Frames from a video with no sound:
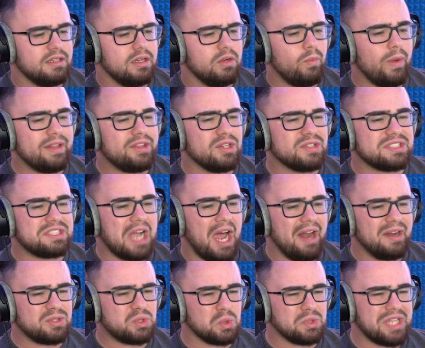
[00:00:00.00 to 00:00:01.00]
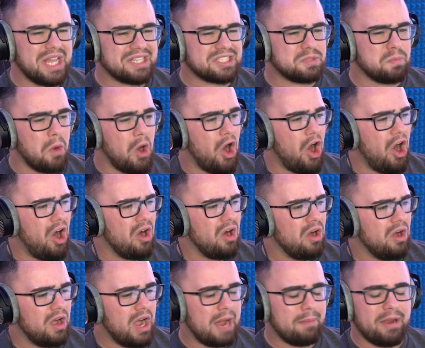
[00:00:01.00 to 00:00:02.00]
Wait, there's dinosaurs that small?
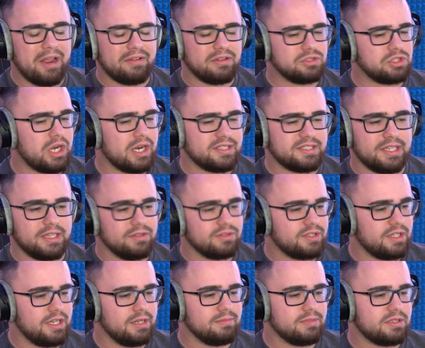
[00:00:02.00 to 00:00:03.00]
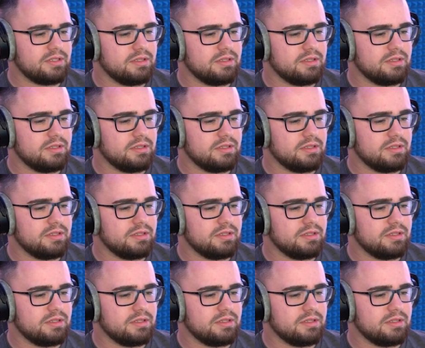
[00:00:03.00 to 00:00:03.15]
I'm not even gonna try to say those names.